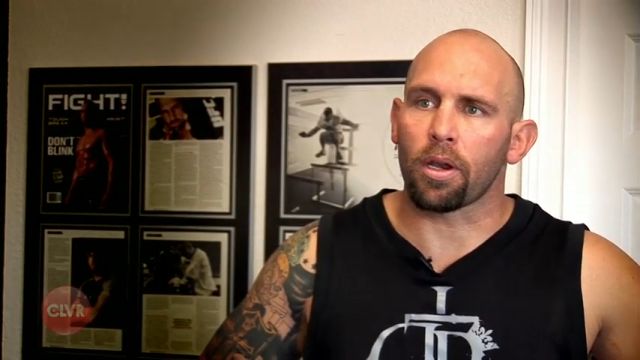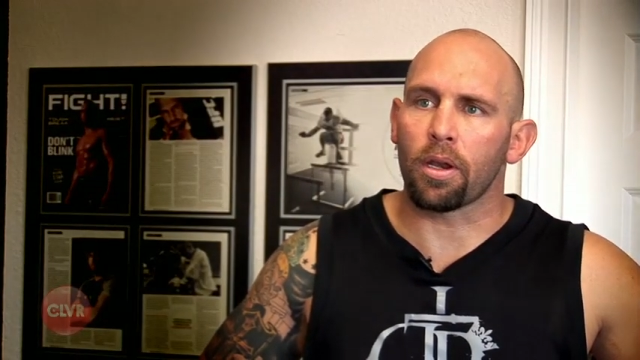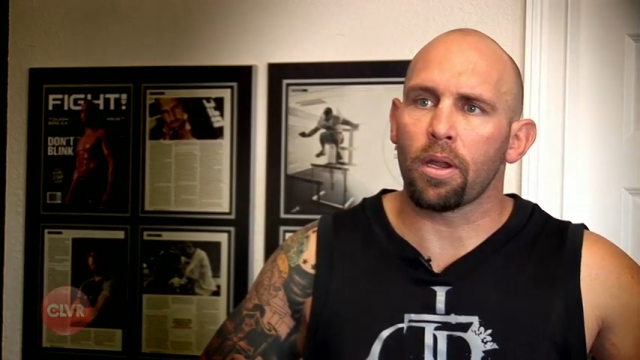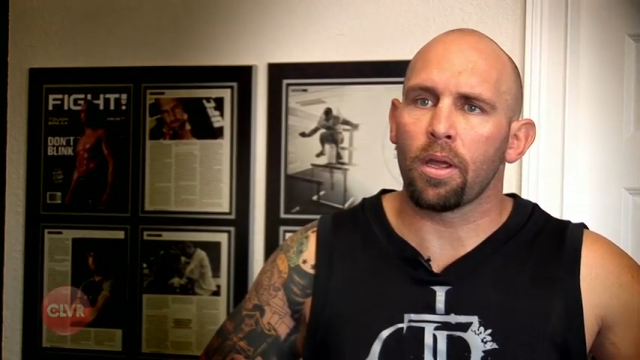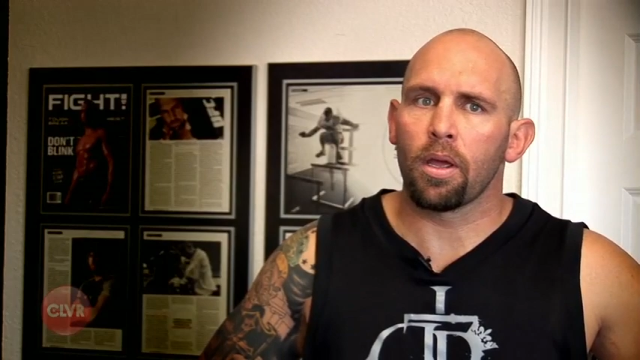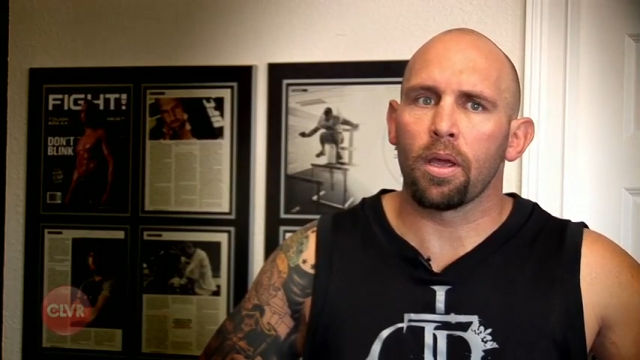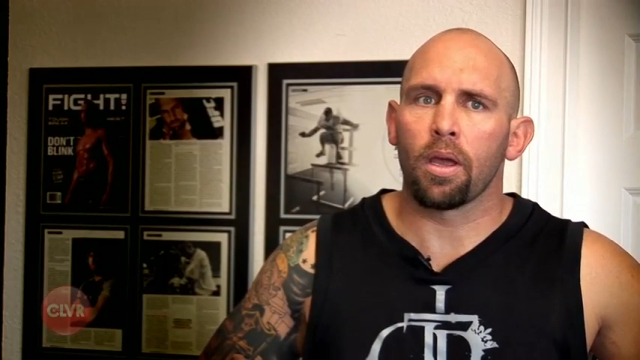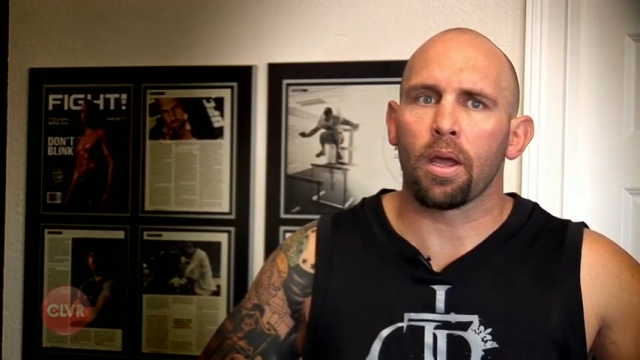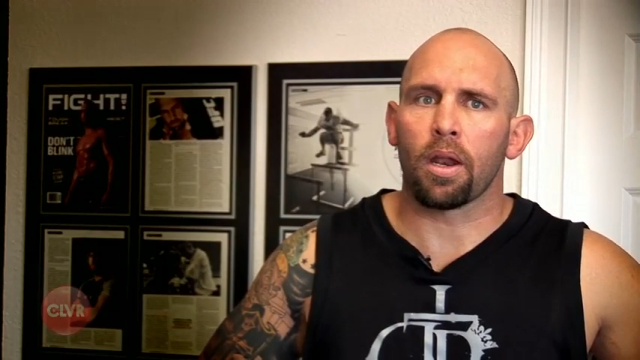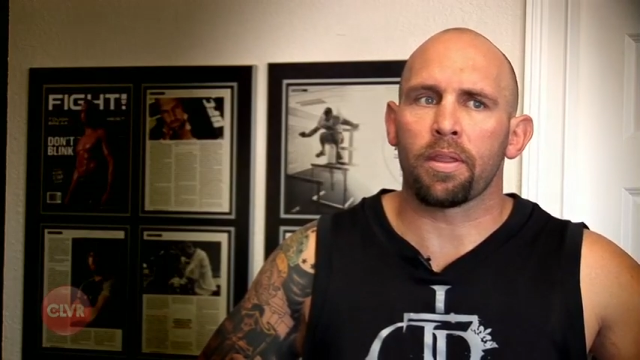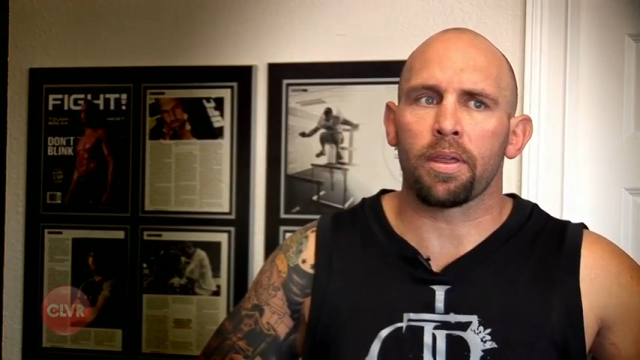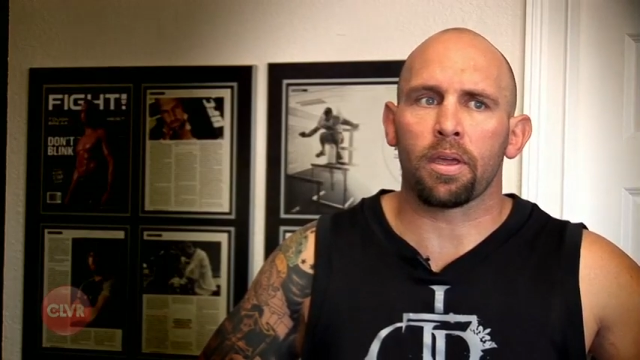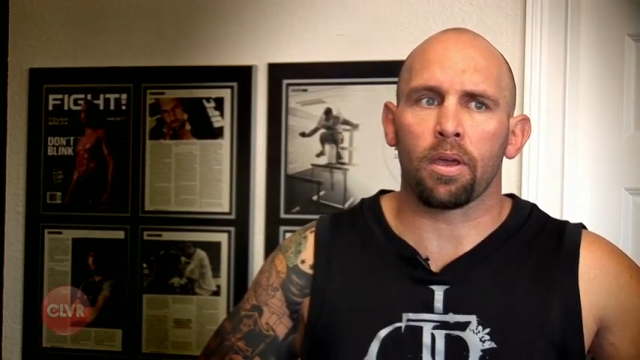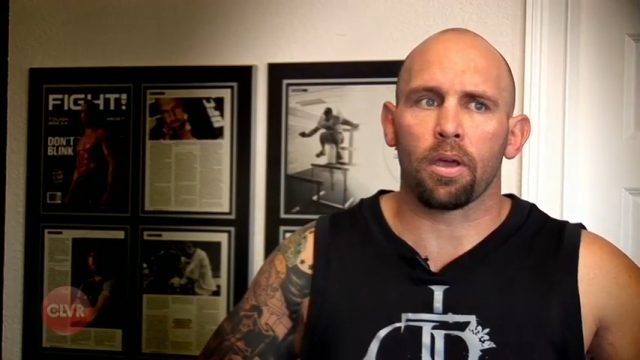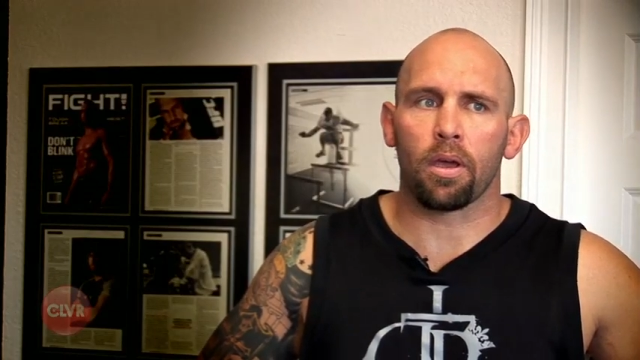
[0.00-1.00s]
And, and I
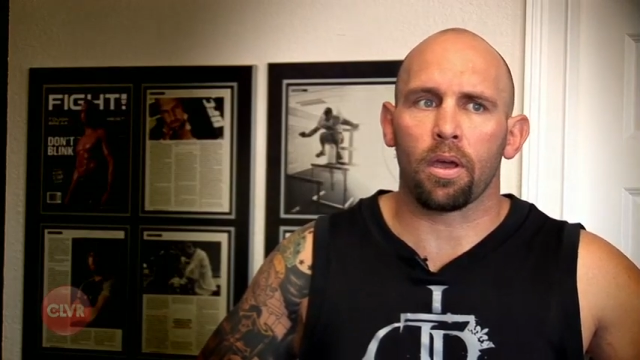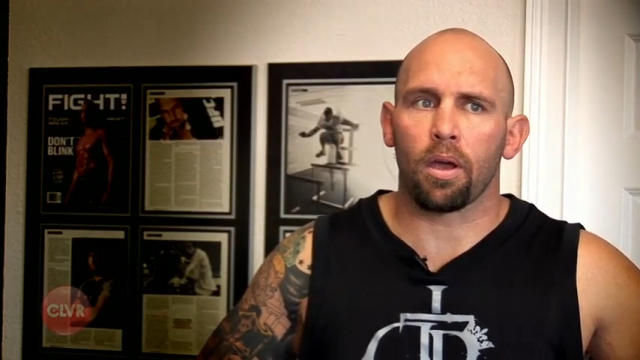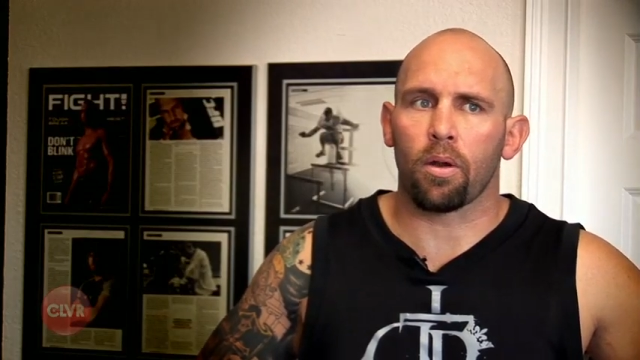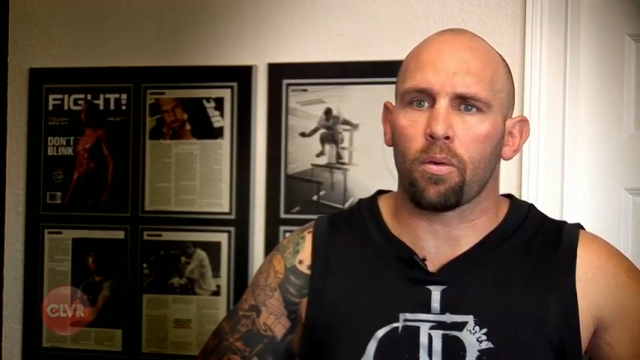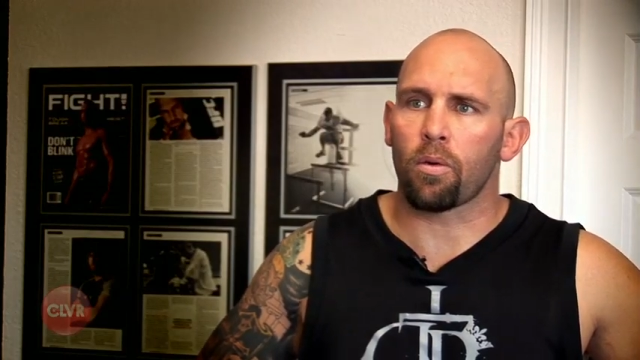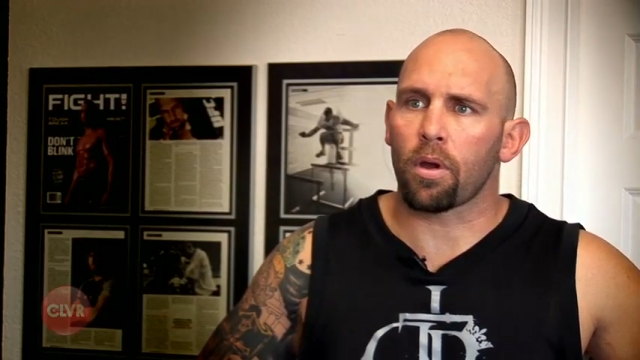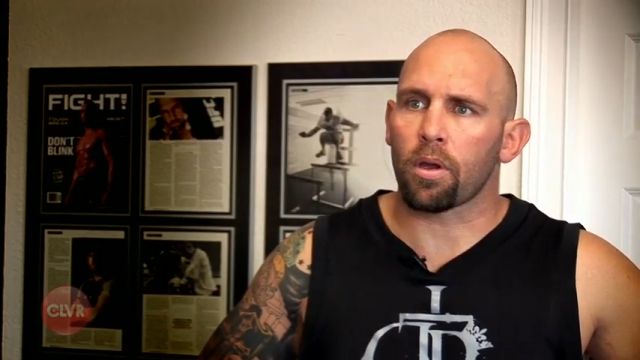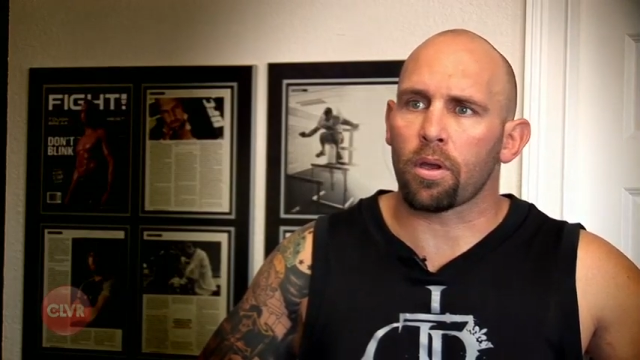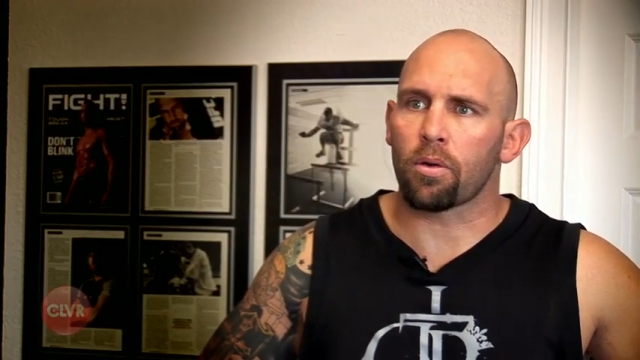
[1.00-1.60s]
think a, a, a,